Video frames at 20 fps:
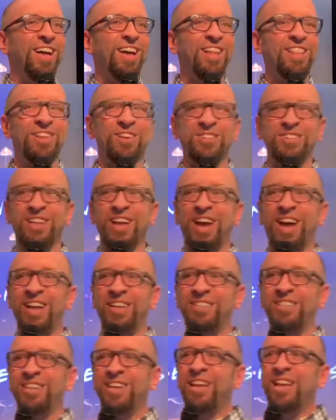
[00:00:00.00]
Those
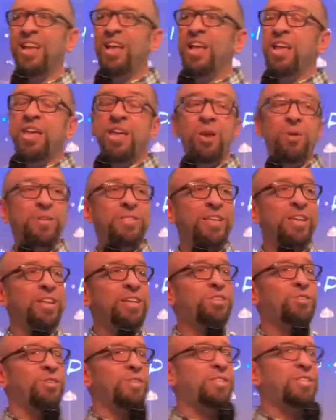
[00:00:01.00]
guys. You know what's
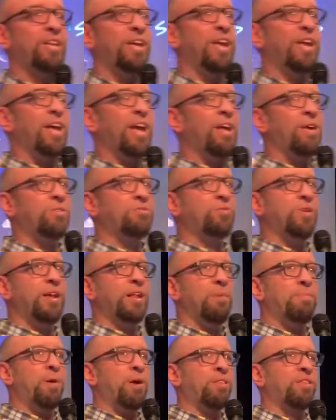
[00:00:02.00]
interesting? I was
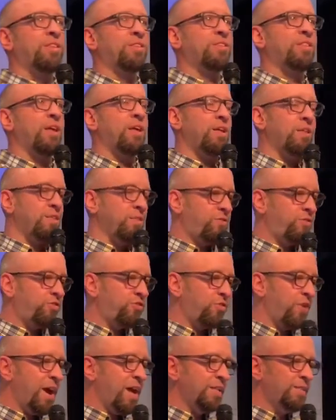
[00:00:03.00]
reading about this that
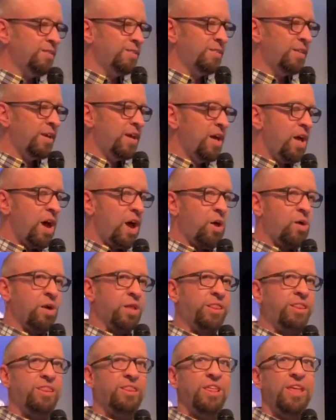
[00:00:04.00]
friends are a
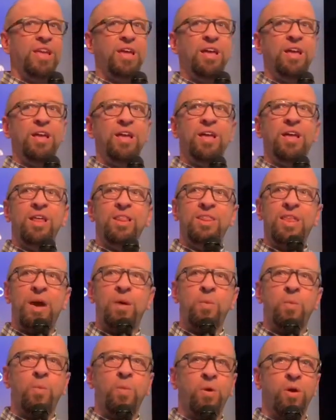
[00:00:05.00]
thing
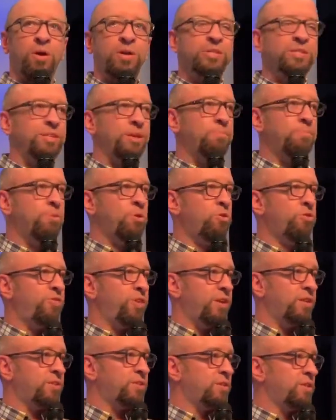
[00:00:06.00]
that works in
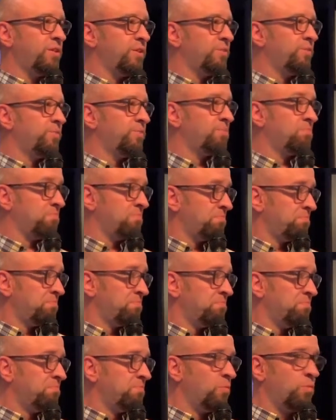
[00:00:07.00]
movies.
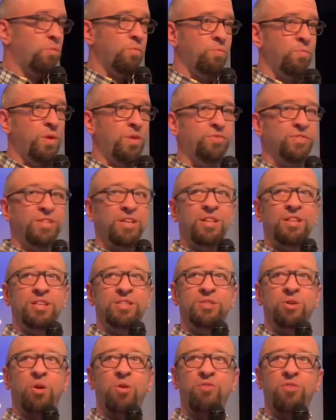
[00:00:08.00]
We've seen
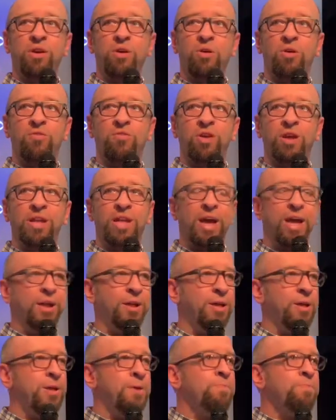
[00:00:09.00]
this over and over again.